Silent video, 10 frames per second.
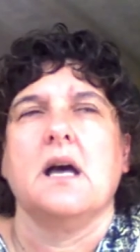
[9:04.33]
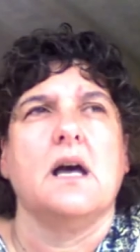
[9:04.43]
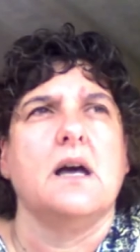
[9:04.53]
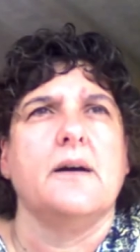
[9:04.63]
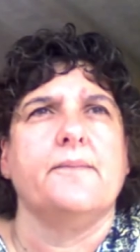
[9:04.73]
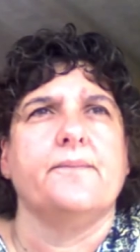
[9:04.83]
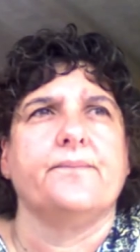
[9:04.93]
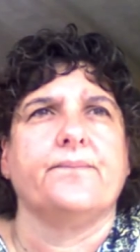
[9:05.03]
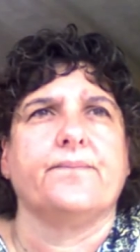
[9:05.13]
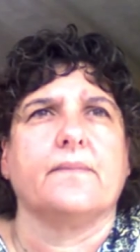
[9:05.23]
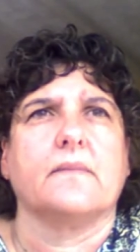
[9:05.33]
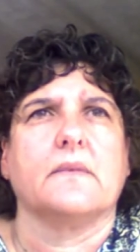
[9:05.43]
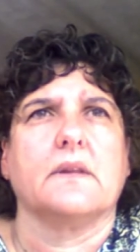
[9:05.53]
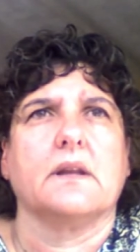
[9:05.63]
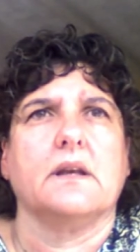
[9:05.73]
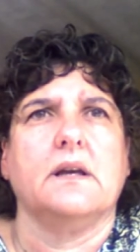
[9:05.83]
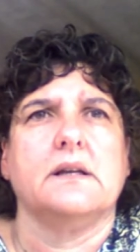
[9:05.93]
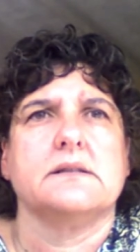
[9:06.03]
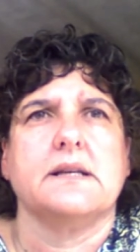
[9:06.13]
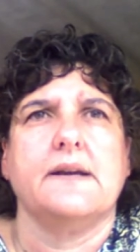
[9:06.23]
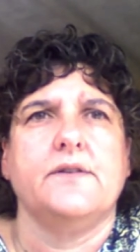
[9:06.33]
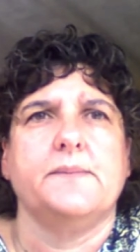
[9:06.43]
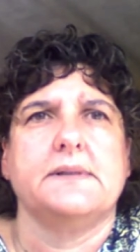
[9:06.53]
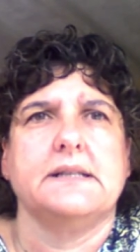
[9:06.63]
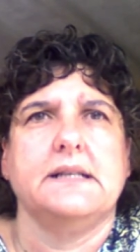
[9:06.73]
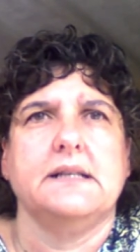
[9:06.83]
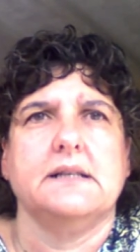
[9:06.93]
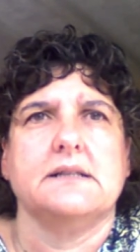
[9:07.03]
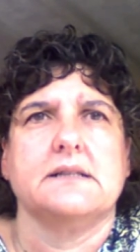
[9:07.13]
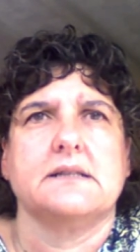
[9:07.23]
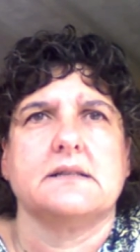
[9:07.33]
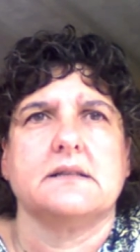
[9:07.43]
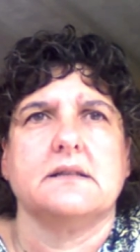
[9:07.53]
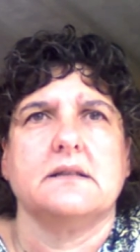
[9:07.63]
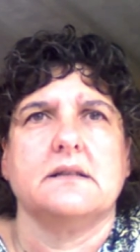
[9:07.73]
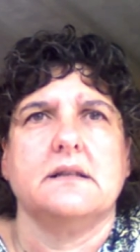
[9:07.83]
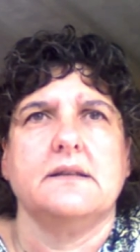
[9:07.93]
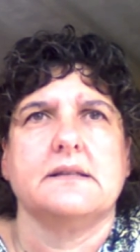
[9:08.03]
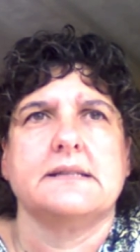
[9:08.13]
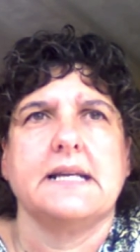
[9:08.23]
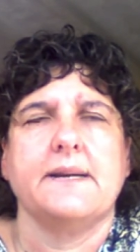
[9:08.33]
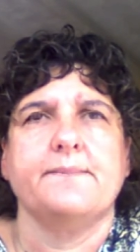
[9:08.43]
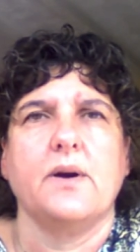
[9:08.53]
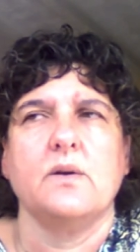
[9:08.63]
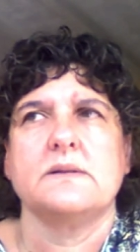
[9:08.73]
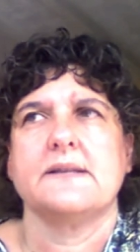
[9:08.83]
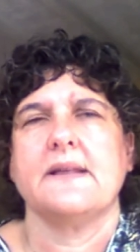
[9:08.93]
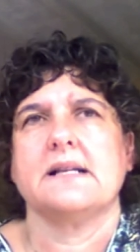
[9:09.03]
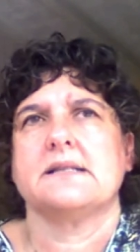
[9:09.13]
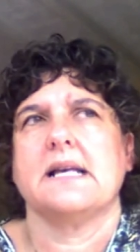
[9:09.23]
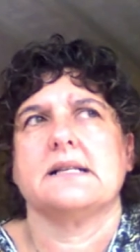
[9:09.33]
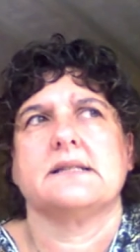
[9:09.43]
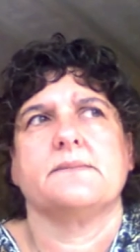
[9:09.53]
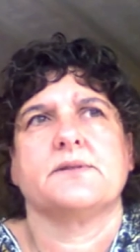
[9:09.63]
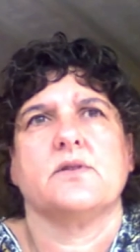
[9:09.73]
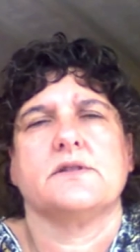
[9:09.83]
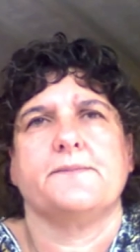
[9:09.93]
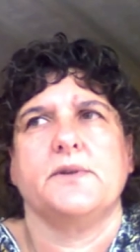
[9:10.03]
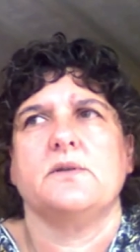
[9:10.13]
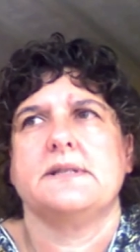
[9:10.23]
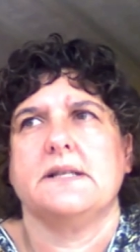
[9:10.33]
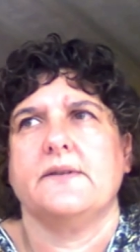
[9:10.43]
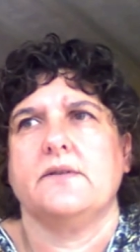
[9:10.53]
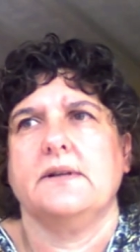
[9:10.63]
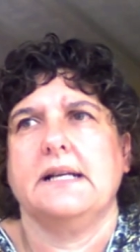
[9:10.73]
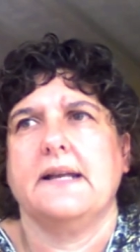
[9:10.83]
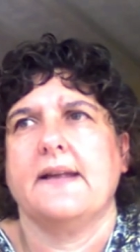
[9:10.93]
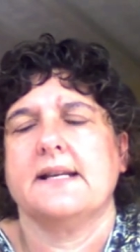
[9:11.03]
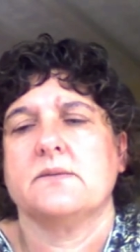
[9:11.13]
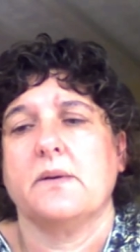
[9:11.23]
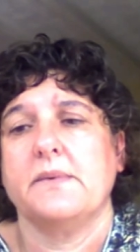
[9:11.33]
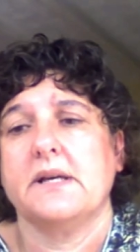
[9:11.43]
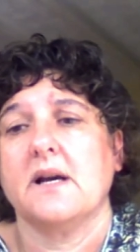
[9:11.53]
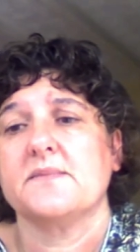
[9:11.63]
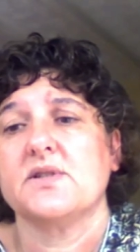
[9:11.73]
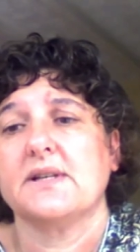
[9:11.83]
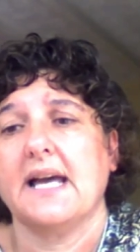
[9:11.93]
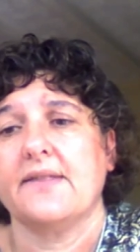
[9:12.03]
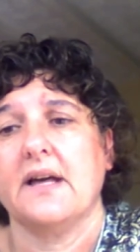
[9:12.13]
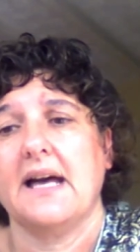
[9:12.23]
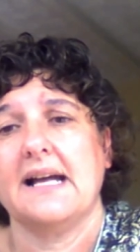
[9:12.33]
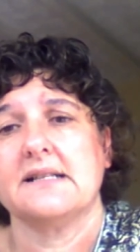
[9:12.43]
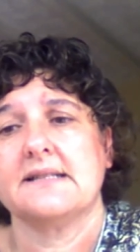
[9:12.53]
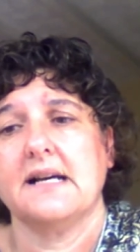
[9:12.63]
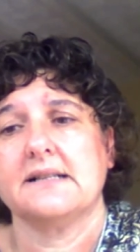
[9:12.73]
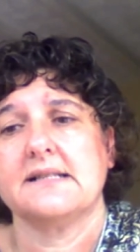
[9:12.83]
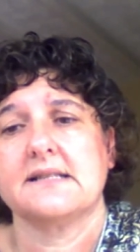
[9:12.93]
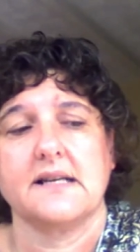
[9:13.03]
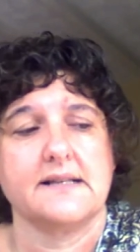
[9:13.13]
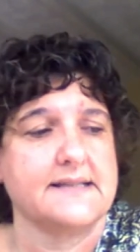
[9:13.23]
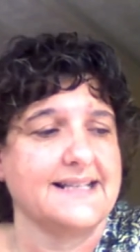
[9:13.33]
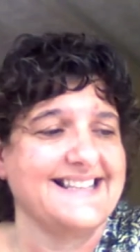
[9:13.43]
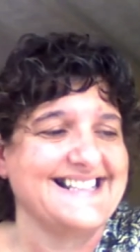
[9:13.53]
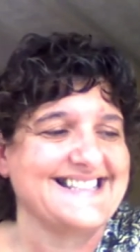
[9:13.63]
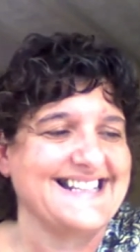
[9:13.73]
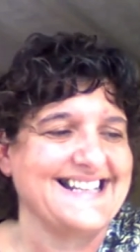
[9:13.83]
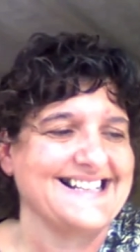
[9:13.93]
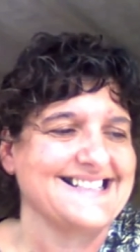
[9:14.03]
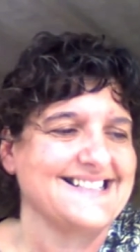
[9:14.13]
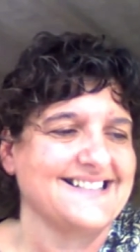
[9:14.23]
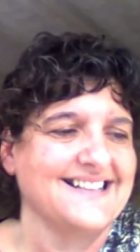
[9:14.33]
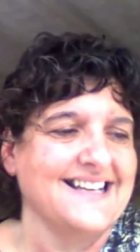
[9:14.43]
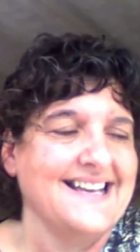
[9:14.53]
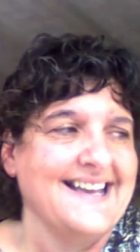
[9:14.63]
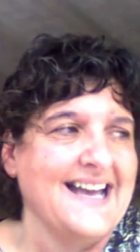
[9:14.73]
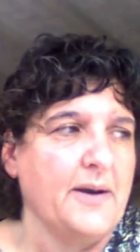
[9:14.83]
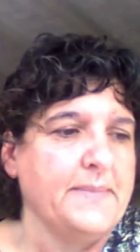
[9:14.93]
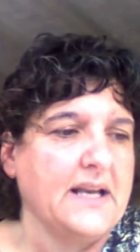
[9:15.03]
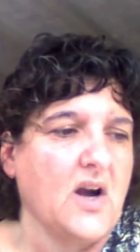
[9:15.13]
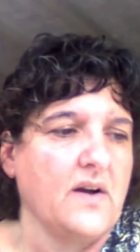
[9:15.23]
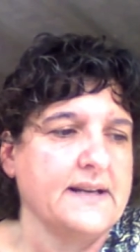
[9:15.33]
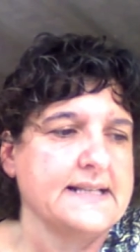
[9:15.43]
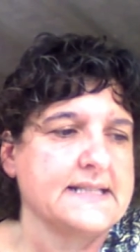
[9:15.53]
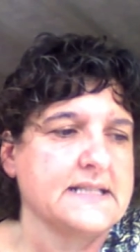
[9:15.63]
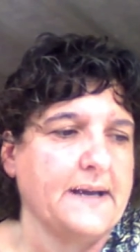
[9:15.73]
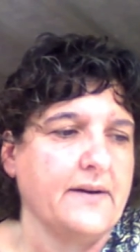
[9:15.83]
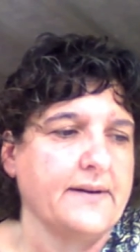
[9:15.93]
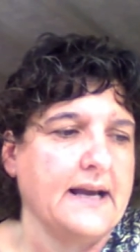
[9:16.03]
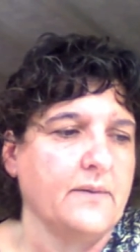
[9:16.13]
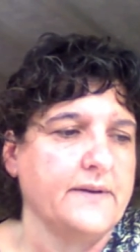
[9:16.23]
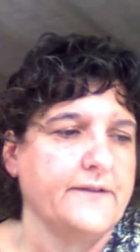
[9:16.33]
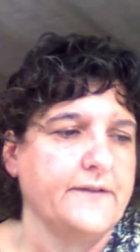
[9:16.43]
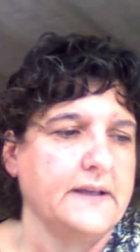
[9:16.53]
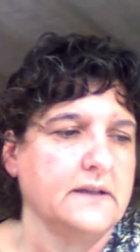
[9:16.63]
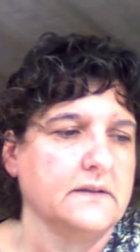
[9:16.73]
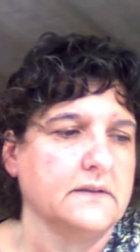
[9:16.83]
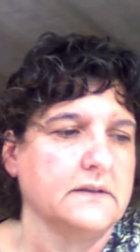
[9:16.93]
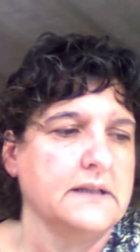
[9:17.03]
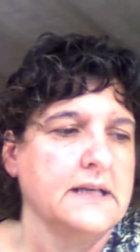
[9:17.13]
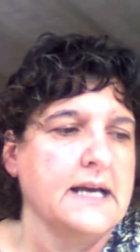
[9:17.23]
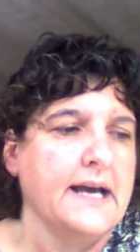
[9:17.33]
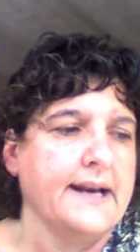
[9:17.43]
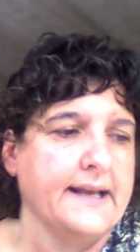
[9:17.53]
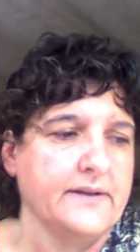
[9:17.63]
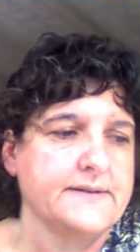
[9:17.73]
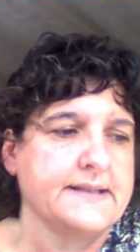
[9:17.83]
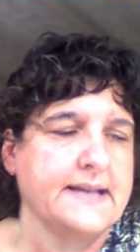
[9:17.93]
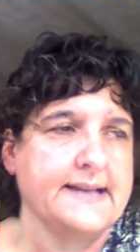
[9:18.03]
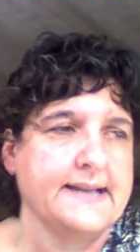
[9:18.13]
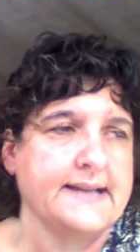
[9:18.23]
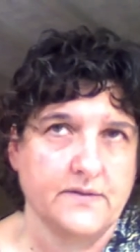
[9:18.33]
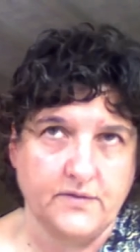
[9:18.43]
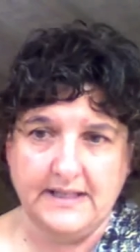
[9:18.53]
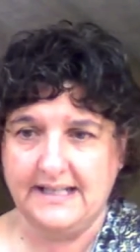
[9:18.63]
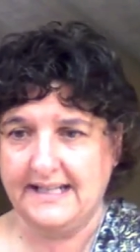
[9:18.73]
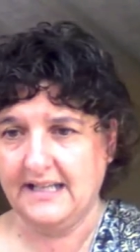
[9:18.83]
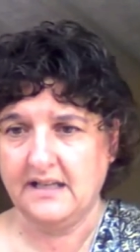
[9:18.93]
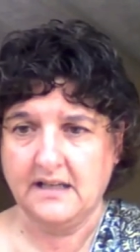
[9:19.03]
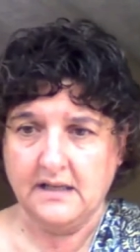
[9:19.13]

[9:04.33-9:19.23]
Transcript: Um, and everybody is in the same boat and that's that's the sort of beauty of it really and then it's when we come together and start discussing these things and and being honest about how we feel and like you say sort of really